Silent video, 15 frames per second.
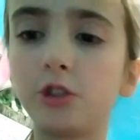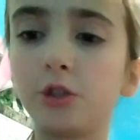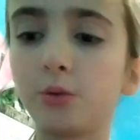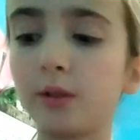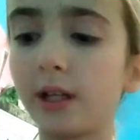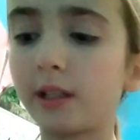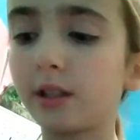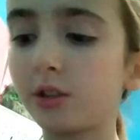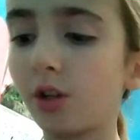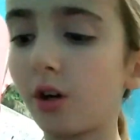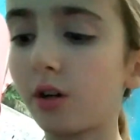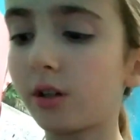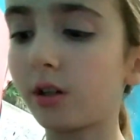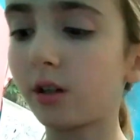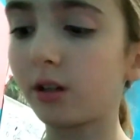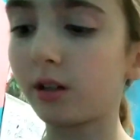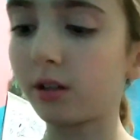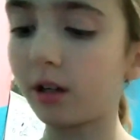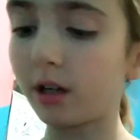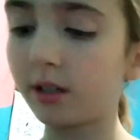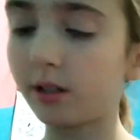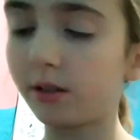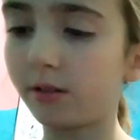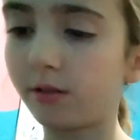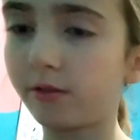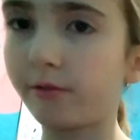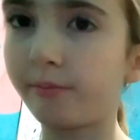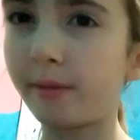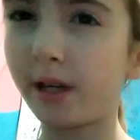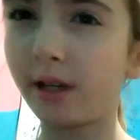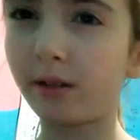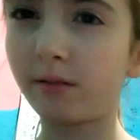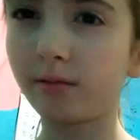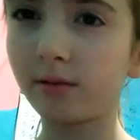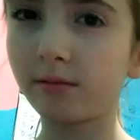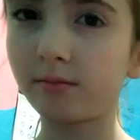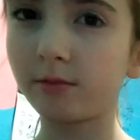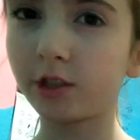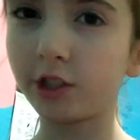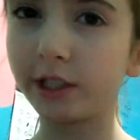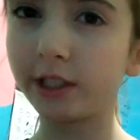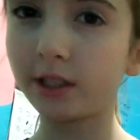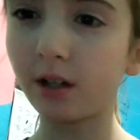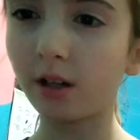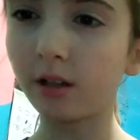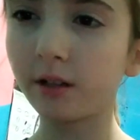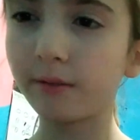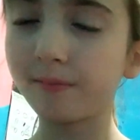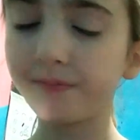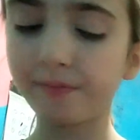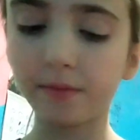do like the darker kind of main crease color.